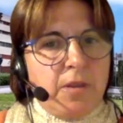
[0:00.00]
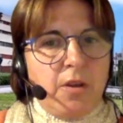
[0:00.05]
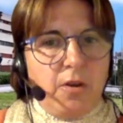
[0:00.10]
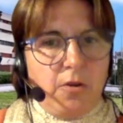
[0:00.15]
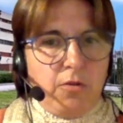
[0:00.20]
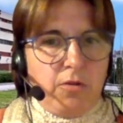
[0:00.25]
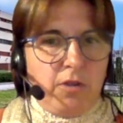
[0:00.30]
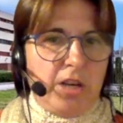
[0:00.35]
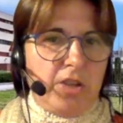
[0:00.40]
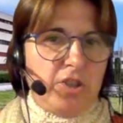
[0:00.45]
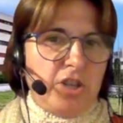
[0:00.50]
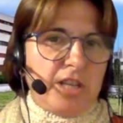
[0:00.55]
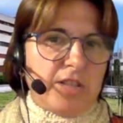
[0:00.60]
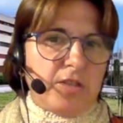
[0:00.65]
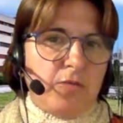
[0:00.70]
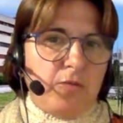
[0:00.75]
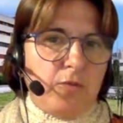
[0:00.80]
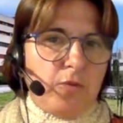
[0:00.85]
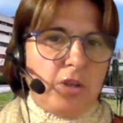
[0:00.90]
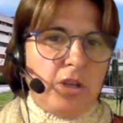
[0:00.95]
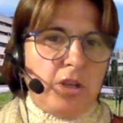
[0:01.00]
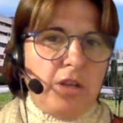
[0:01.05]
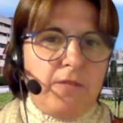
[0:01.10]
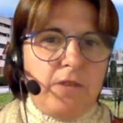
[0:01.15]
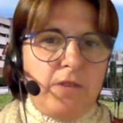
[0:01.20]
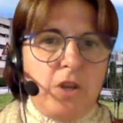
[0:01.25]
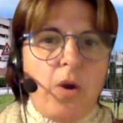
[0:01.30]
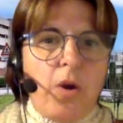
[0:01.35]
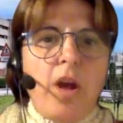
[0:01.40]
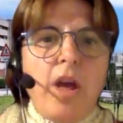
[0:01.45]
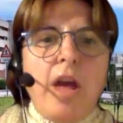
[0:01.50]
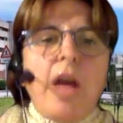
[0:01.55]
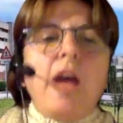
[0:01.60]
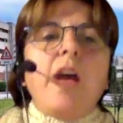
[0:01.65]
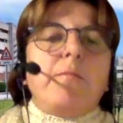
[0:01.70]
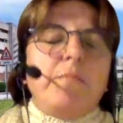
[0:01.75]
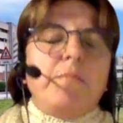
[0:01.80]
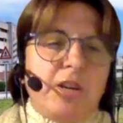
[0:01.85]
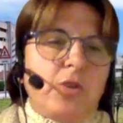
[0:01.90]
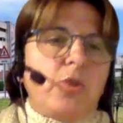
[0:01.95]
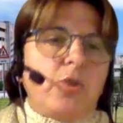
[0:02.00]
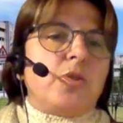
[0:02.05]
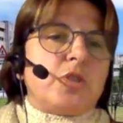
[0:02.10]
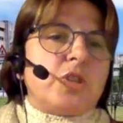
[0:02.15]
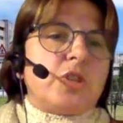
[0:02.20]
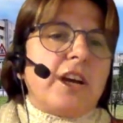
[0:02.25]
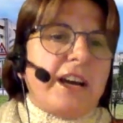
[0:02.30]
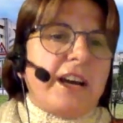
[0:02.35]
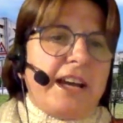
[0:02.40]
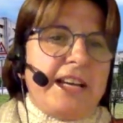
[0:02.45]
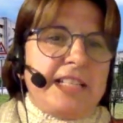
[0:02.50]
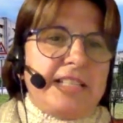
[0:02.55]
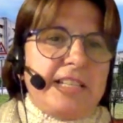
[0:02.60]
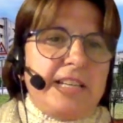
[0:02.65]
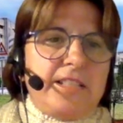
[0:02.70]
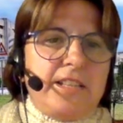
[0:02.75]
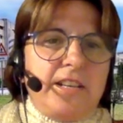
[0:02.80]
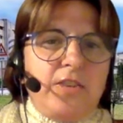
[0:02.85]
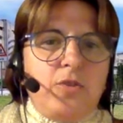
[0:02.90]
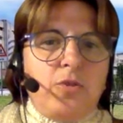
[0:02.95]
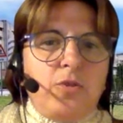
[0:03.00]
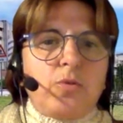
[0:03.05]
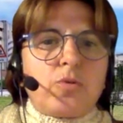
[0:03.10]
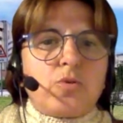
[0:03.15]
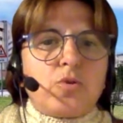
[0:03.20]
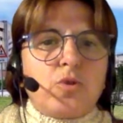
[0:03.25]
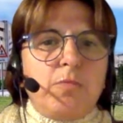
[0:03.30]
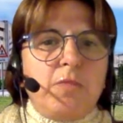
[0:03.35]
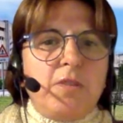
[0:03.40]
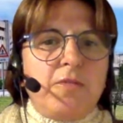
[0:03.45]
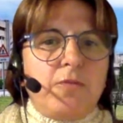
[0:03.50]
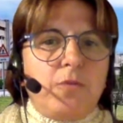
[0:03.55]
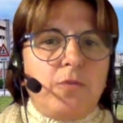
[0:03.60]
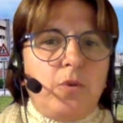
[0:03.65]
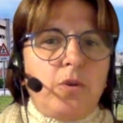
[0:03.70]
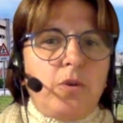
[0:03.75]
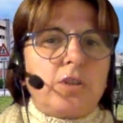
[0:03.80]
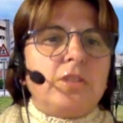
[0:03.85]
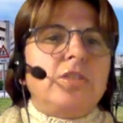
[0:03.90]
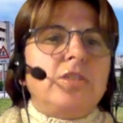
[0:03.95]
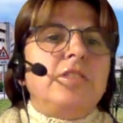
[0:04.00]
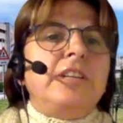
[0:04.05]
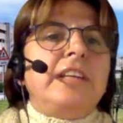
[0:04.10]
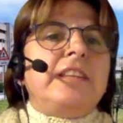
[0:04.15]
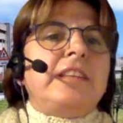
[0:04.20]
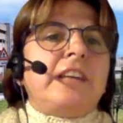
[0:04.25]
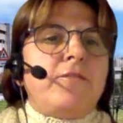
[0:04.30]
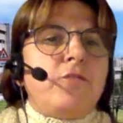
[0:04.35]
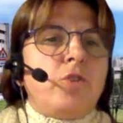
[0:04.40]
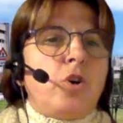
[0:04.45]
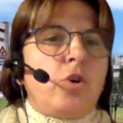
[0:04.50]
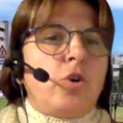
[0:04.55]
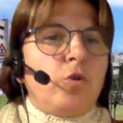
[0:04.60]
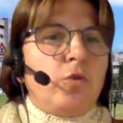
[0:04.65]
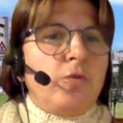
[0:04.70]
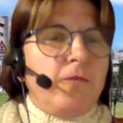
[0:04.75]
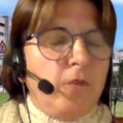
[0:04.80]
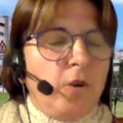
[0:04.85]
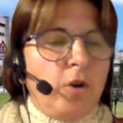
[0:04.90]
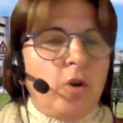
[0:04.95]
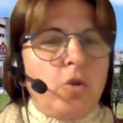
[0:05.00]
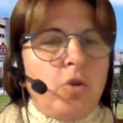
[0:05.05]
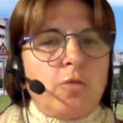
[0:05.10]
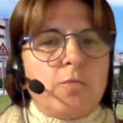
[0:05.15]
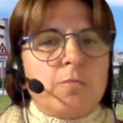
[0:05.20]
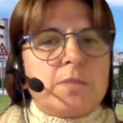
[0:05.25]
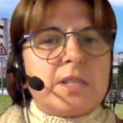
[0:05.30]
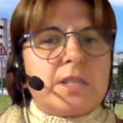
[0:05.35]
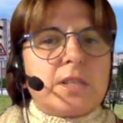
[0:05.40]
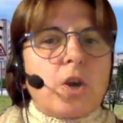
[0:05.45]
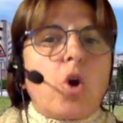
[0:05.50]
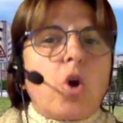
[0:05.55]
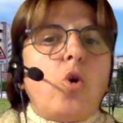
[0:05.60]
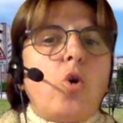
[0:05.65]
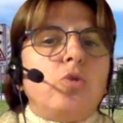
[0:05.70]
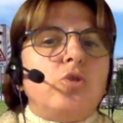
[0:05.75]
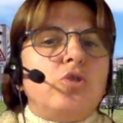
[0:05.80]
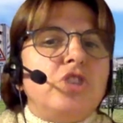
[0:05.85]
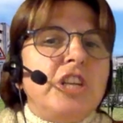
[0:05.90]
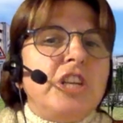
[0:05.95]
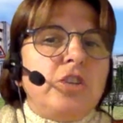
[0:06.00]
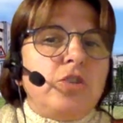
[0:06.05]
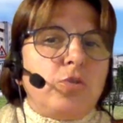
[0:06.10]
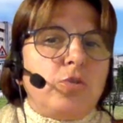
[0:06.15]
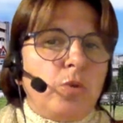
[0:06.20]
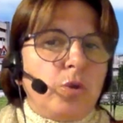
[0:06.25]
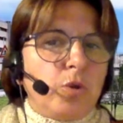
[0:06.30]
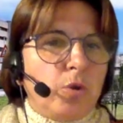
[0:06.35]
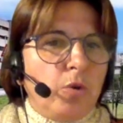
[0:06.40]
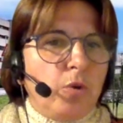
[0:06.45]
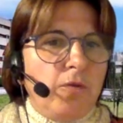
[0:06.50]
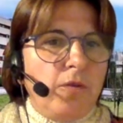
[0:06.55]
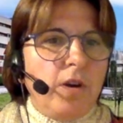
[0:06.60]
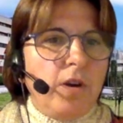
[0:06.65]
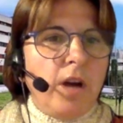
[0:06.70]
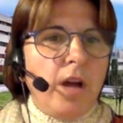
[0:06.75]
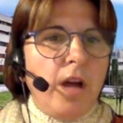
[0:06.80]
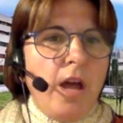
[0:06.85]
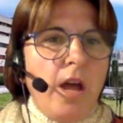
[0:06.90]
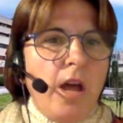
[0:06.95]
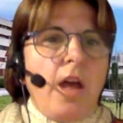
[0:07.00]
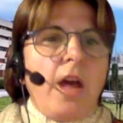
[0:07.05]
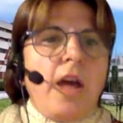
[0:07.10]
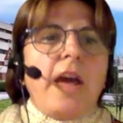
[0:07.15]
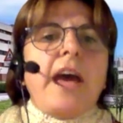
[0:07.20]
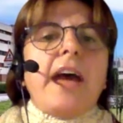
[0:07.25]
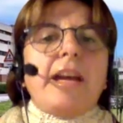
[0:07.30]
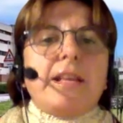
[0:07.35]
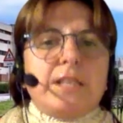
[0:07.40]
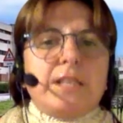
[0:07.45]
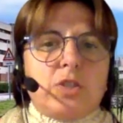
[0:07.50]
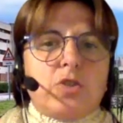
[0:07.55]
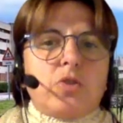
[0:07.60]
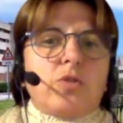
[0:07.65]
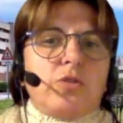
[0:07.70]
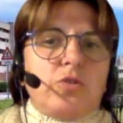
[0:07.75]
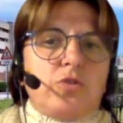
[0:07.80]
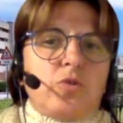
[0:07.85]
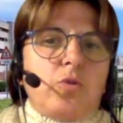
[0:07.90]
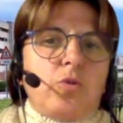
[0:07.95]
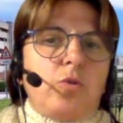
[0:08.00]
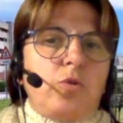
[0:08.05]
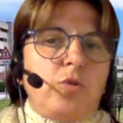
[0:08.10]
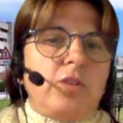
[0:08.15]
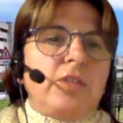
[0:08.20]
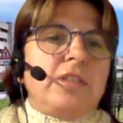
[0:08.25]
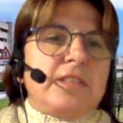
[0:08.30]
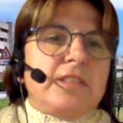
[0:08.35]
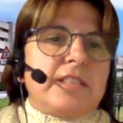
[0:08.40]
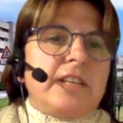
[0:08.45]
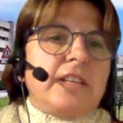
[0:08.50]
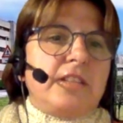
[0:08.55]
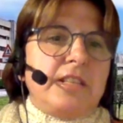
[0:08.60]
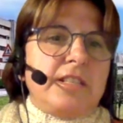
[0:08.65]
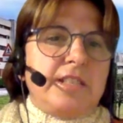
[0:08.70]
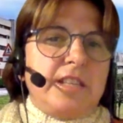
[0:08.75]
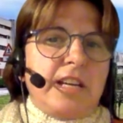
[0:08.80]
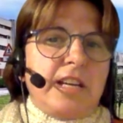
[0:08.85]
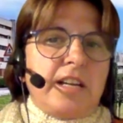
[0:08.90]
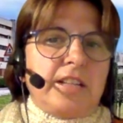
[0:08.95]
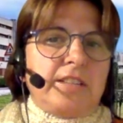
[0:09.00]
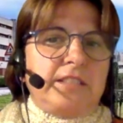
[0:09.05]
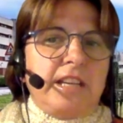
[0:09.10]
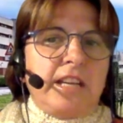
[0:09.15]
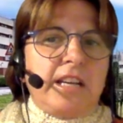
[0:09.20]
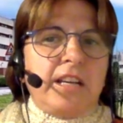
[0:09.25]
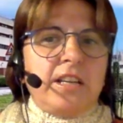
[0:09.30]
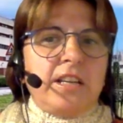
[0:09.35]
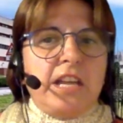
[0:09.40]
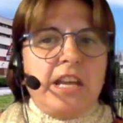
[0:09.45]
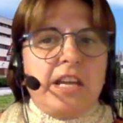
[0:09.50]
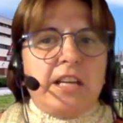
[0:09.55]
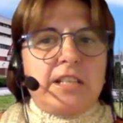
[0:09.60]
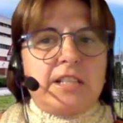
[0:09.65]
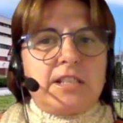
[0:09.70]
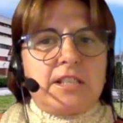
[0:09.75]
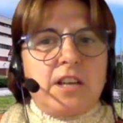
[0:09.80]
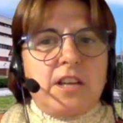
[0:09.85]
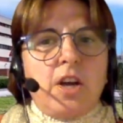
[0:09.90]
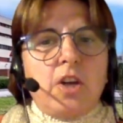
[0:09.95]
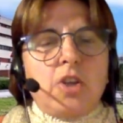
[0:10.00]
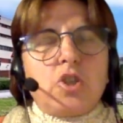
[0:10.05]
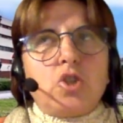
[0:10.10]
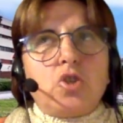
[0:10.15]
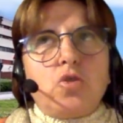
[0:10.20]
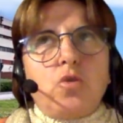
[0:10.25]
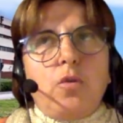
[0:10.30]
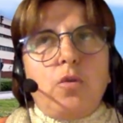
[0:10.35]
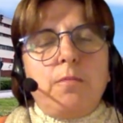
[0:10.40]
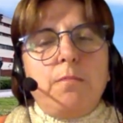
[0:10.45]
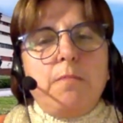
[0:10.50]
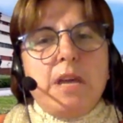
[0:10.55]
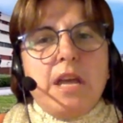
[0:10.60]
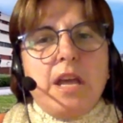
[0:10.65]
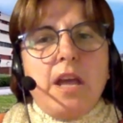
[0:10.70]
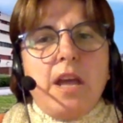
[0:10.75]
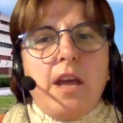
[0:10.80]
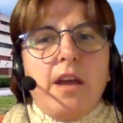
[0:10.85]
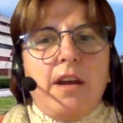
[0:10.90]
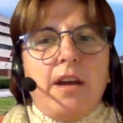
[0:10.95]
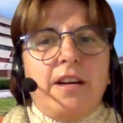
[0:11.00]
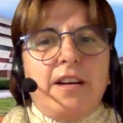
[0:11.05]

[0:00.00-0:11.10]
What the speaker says: Okay, just for give you, because as I said also before, the data volumes continue to grow, and so the statistical techniques should be